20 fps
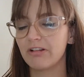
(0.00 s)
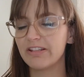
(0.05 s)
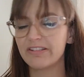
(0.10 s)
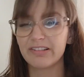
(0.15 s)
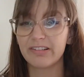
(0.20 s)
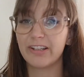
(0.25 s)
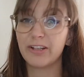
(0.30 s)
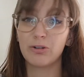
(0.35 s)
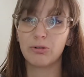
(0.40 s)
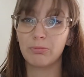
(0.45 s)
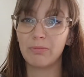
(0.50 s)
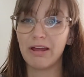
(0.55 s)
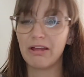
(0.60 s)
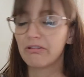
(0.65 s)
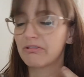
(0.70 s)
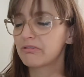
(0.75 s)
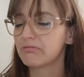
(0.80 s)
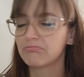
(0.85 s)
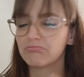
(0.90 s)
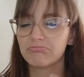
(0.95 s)
It's legal
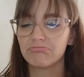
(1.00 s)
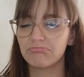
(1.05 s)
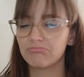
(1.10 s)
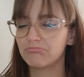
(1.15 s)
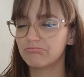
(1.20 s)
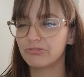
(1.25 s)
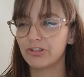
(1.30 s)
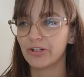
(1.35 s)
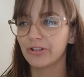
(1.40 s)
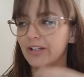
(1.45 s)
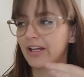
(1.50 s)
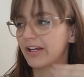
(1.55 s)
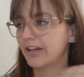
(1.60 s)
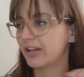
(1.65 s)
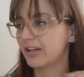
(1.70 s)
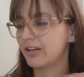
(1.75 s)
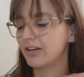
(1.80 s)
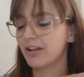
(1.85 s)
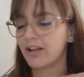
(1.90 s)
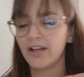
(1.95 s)
meth. Don't
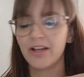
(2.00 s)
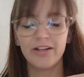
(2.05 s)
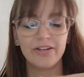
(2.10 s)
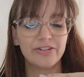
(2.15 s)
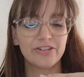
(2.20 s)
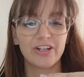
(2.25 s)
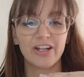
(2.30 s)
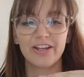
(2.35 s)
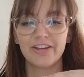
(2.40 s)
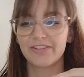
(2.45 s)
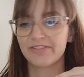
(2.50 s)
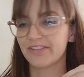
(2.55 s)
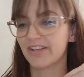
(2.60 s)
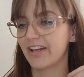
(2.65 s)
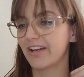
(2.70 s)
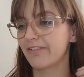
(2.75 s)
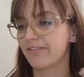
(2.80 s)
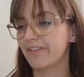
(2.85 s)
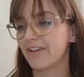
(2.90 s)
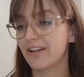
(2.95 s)
like it. Don't like the
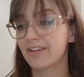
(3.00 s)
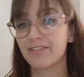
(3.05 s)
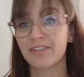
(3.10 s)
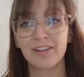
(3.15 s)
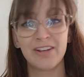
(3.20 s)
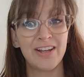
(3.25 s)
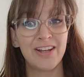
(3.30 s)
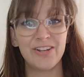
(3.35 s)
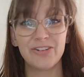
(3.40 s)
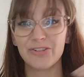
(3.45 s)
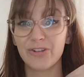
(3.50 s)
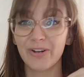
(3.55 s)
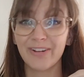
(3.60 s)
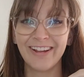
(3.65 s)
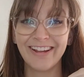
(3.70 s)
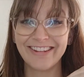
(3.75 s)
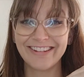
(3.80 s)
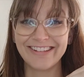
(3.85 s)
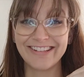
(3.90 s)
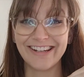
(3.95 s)
side effects.
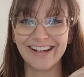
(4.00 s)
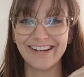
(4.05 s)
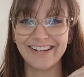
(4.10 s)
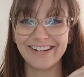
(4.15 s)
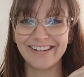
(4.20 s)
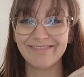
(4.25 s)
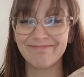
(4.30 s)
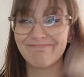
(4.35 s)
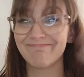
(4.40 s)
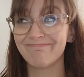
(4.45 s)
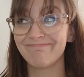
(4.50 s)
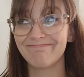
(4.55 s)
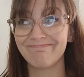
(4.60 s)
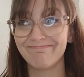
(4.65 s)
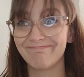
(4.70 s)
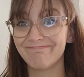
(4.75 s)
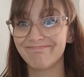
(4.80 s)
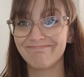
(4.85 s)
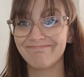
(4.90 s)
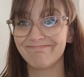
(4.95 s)
Don't like the data.
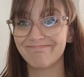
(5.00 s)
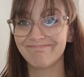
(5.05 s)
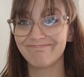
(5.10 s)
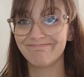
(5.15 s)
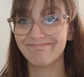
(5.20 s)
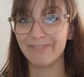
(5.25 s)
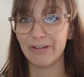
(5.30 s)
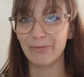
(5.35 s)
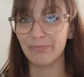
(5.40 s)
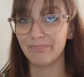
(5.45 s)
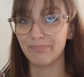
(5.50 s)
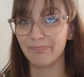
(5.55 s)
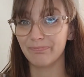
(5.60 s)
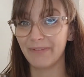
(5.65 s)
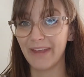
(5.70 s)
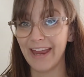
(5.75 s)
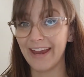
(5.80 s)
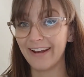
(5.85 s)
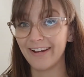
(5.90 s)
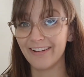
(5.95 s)
You
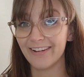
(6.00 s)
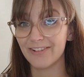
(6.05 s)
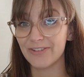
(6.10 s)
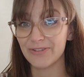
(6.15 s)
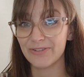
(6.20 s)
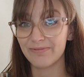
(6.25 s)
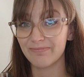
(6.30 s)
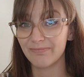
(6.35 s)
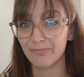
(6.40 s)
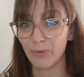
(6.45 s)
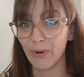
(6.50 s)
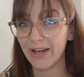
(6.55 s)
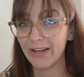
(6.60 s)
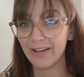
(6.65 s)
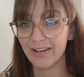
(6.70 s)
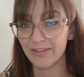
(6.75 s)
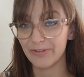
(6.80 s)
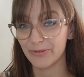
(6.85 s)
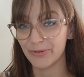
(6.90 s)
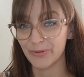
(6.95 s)
gain
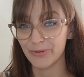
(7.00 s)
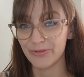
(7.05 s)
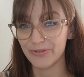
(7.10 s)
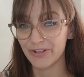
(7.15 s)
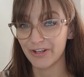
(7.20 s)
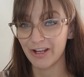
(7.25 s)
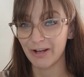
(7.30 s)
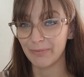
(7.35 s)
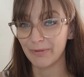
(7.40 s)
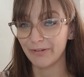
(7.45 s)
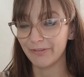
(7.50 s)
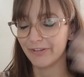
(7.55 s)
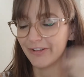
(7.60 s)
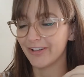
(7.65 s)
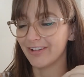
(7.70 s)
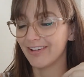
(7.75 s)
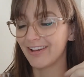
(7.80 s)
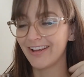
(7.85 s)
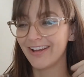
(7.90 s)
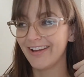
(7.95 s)
weight as soon as you come off
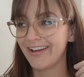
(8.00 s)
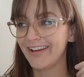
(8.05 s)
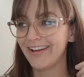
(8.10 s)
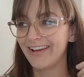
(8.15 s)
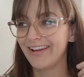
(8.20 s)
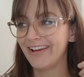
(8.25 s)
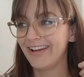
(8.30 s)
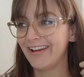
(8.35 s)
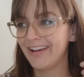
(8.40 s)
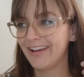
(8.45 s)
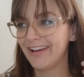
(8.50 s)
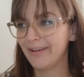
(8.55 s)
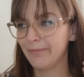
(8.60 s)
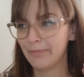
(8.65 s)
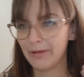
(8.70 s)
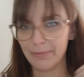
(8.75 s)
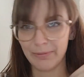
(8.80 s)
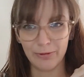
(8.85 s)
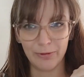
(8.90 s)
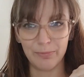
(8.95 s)
it.
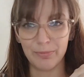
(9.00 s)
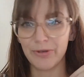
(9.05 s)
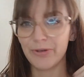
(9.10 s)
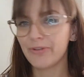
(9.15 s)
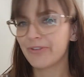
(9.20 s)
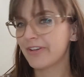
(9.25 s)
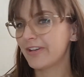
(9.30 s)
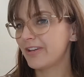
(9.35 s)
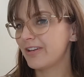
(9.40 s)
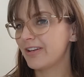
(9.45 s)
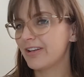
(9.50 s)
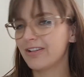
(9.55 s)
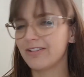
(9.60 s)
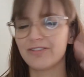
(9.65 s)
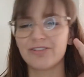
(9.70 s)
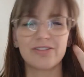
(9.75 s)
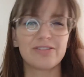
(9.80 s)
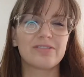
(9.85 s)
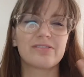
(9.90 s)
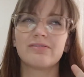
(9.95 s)
People abuse it.
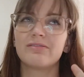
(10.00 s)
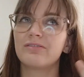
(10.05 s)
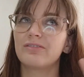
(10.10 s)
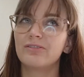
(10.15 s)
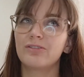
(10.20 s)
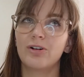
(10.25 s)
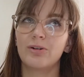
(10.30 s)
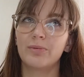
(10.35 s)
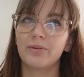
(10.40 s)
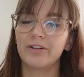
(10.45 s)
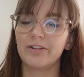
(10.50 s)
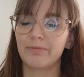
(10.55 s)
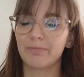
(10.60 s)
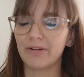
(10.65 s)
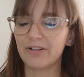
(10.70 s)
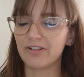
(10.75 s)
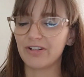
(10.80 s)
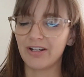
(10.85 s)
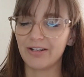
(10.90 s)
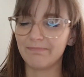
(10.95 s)
It's just not worth
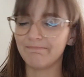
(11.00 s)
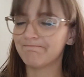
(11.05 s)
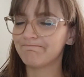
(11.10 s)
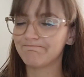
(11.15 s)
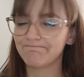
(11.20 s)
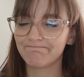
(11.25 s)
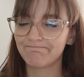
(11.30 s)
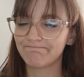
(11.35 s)
my time.